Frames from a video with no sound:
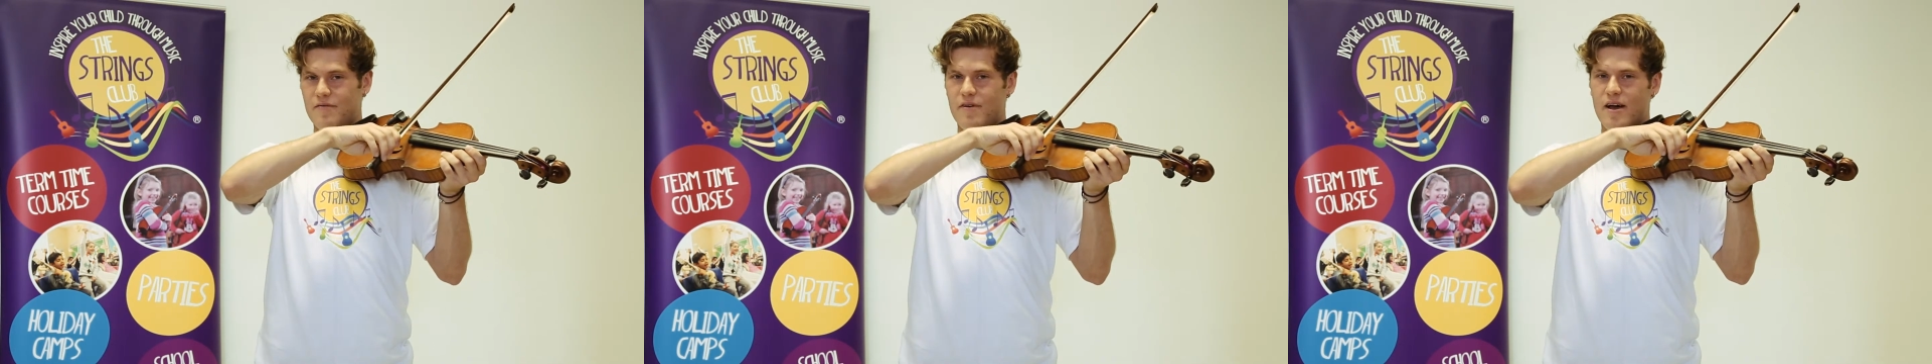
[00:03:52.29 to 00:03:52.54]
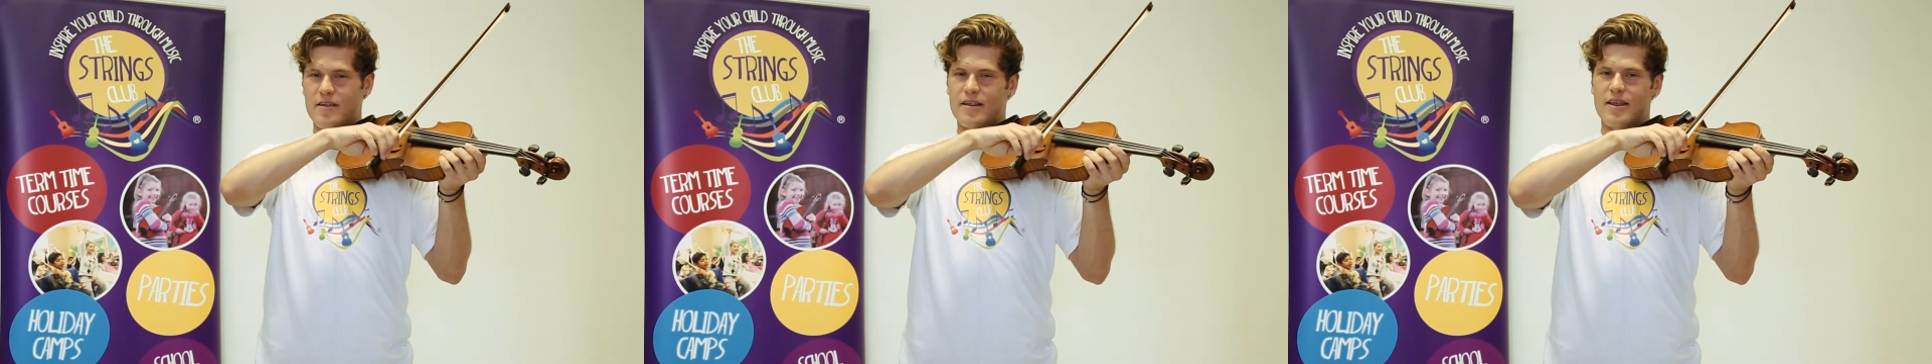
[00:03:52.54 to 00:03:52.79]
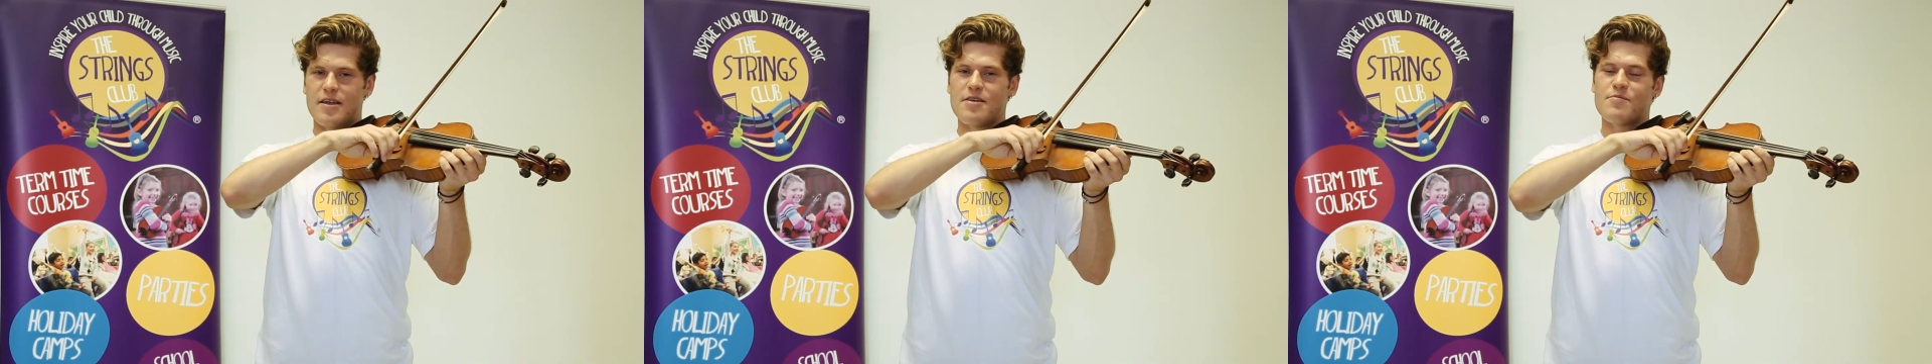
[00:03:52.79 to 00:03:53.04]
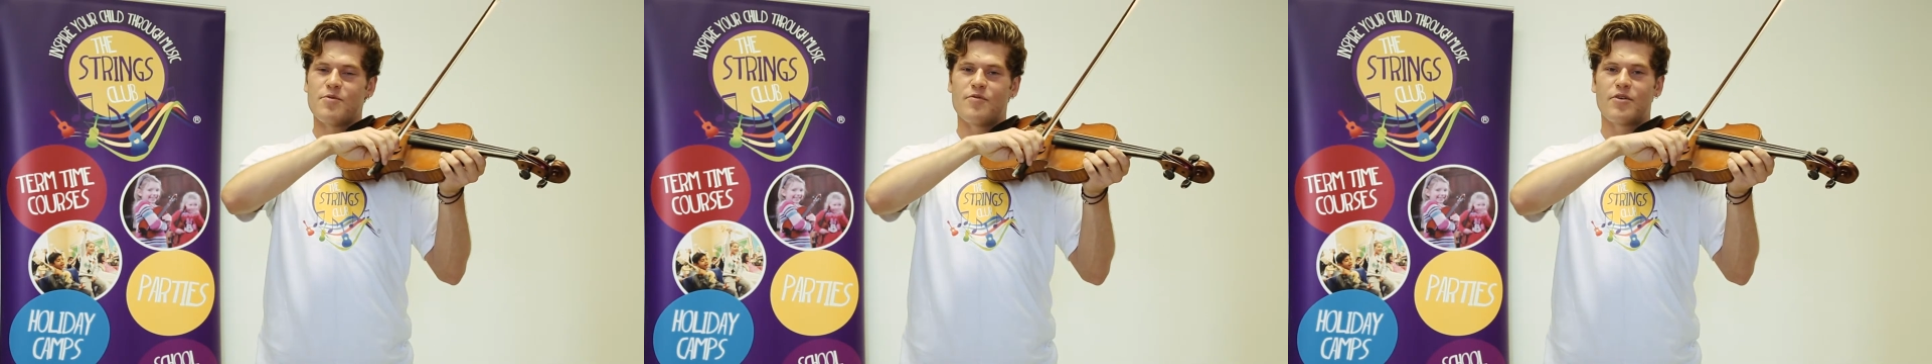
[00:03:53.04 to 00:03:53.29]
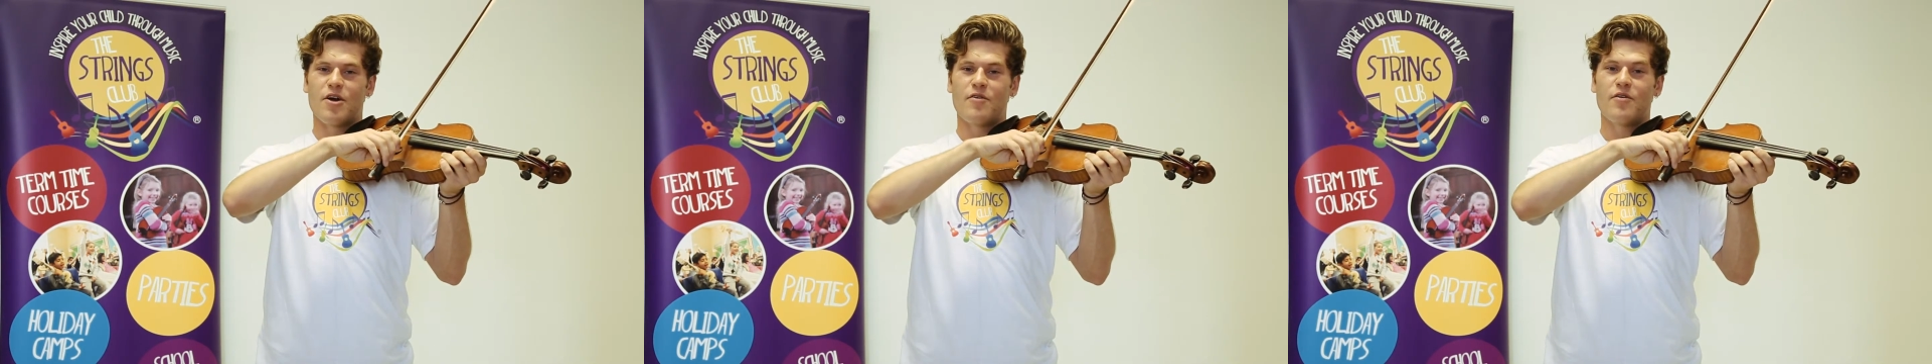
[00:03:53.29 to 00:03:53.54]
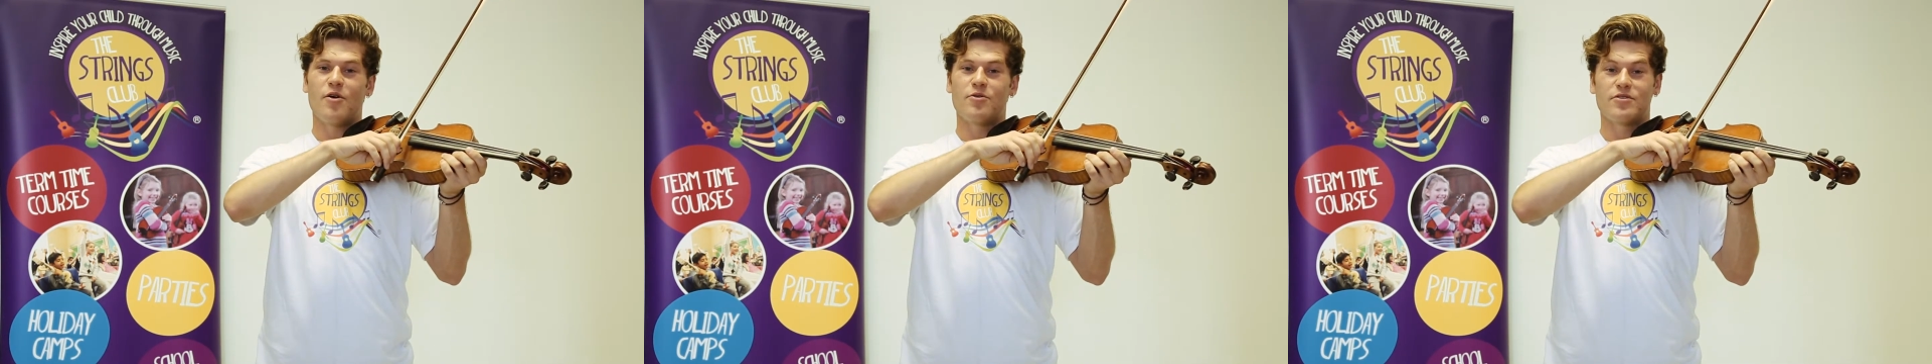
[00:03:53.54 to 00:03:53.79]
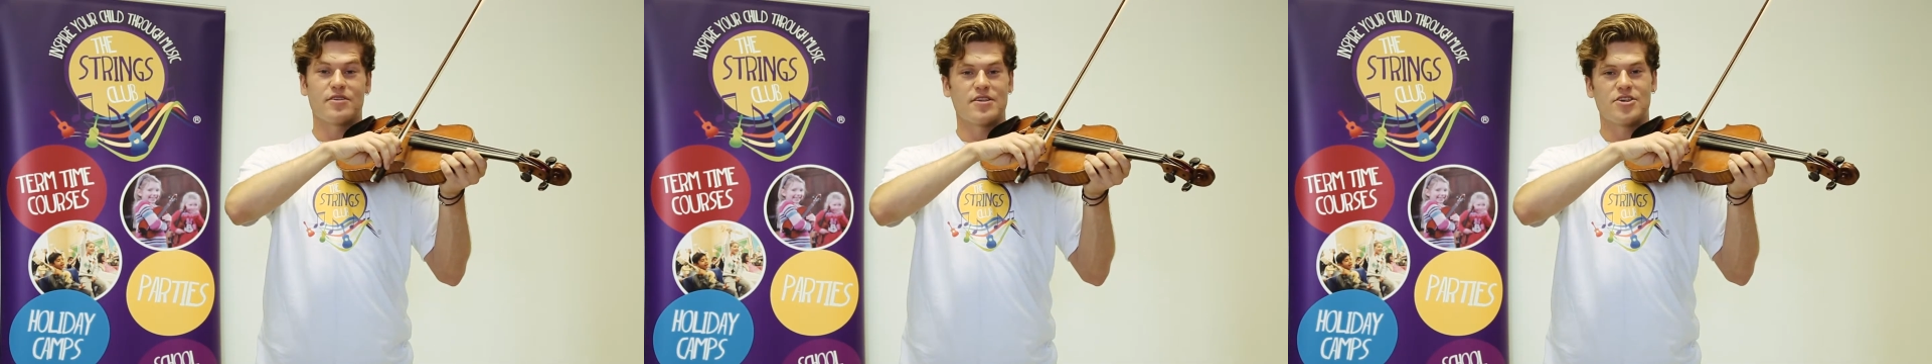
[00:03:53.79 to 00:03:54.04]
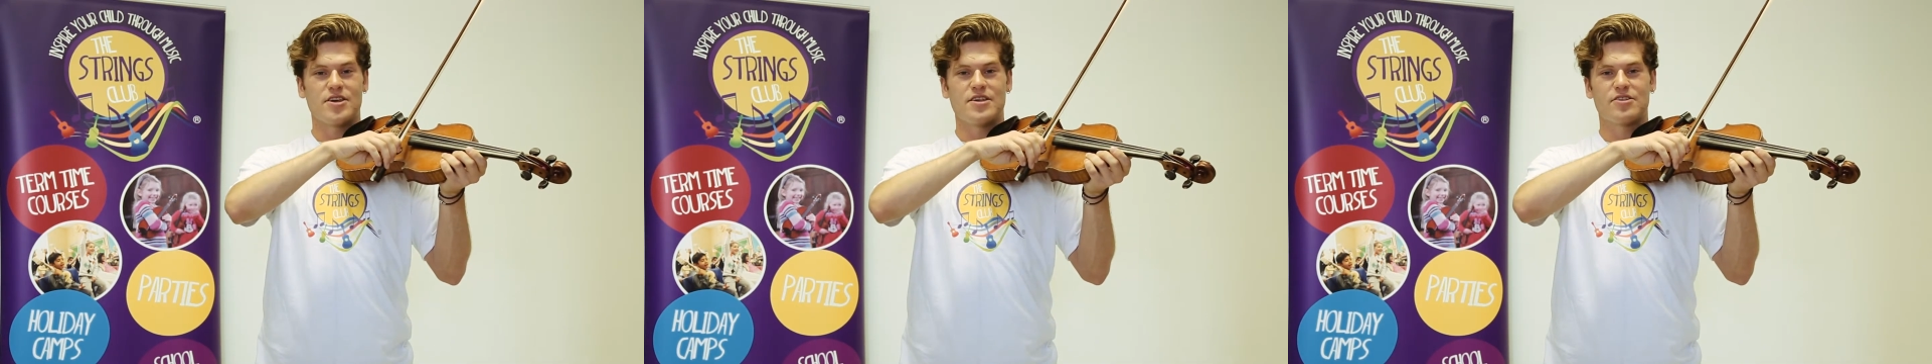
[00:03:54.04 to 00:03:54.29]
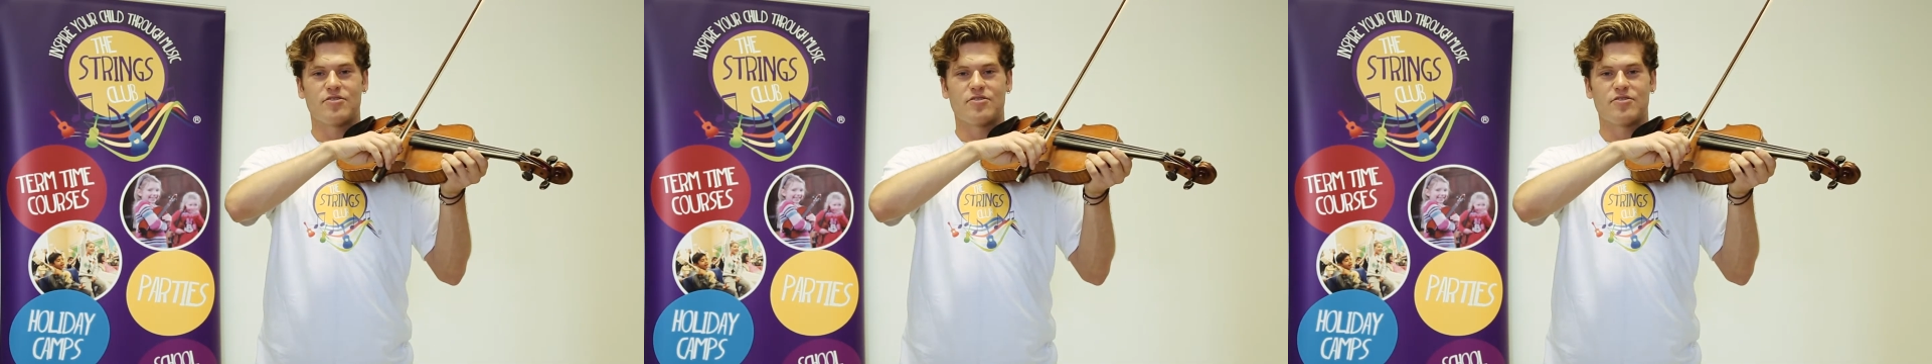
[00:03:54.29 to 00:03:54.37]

Finally, moving over onto the G